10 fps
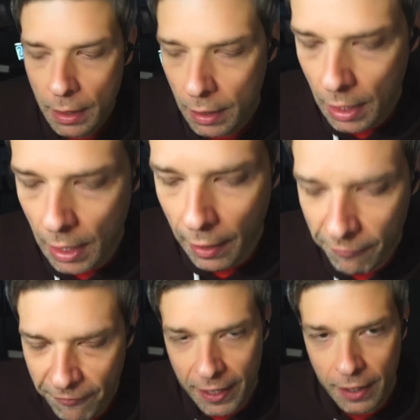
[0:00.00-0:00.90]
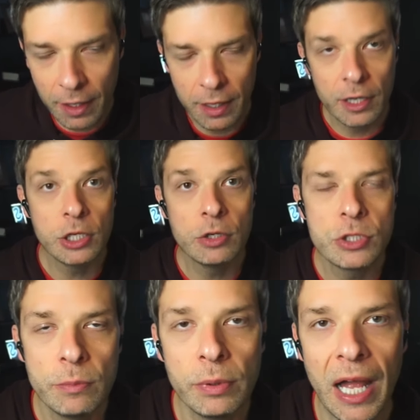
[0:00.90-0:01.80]

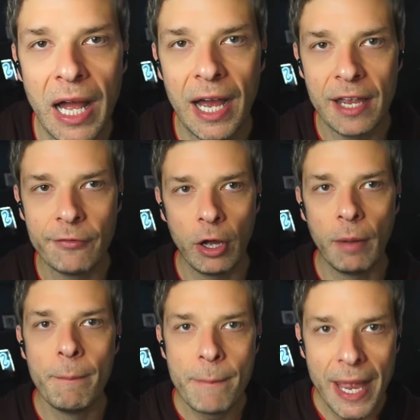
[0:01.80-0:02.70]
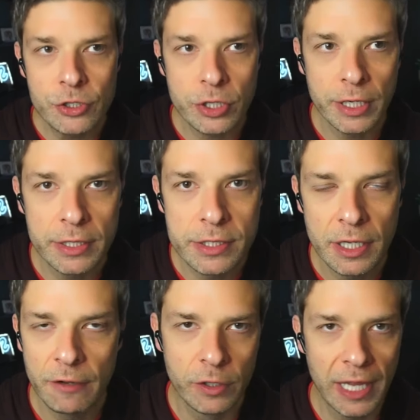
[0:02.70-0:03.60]
YouTube live on metrics.
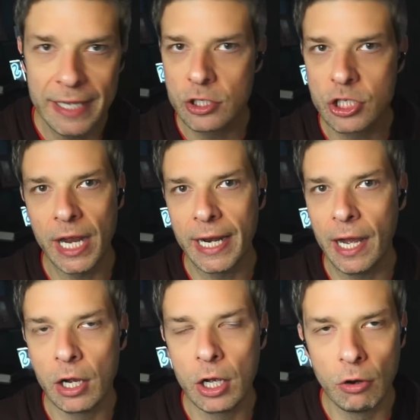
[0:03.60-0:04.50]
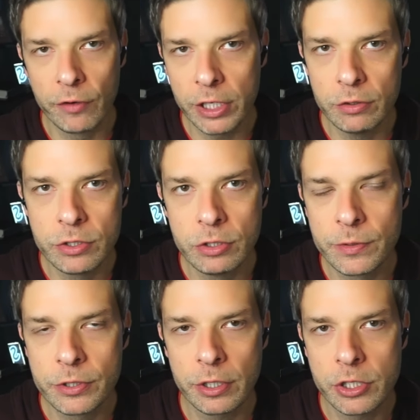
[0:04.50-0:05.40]
If you'd like to check it out, go over to YouTube,
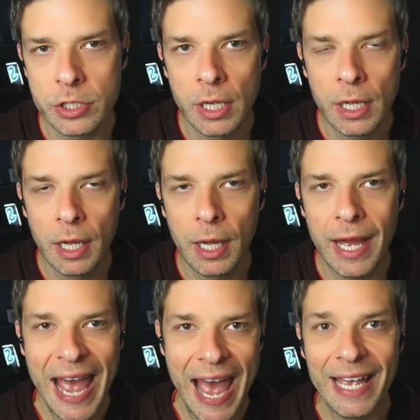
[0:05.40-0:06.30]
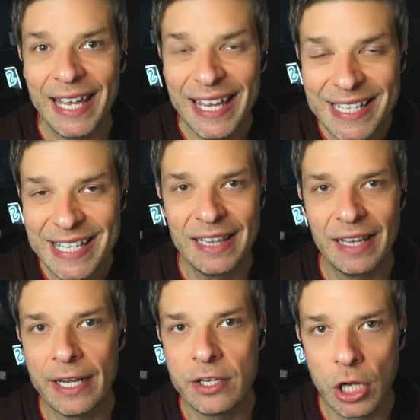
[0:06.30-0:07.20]
search at It's
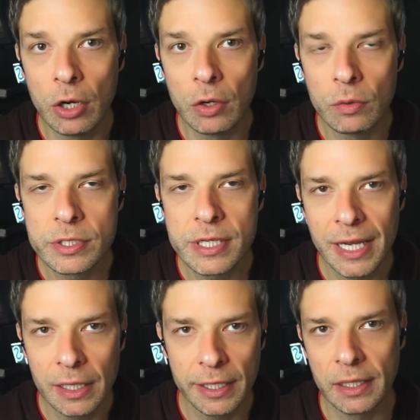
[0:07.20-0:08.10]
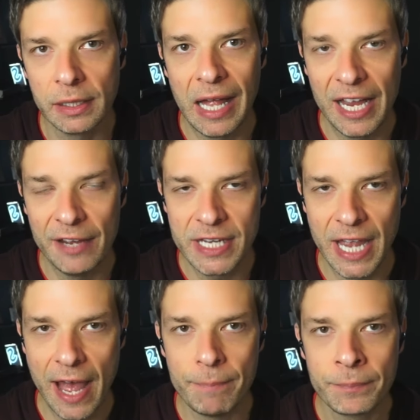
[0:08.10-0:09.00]
Eli Jones, and click the live tab.